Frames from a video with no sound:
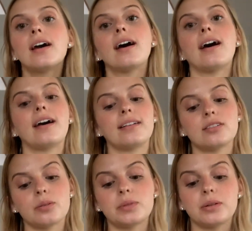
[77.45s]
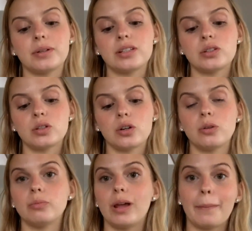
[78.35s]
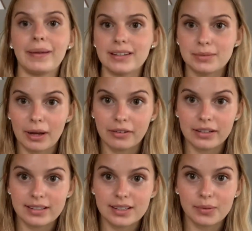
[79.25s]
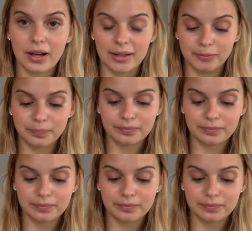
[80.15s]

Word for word: and topped it with some like mixed berries as well.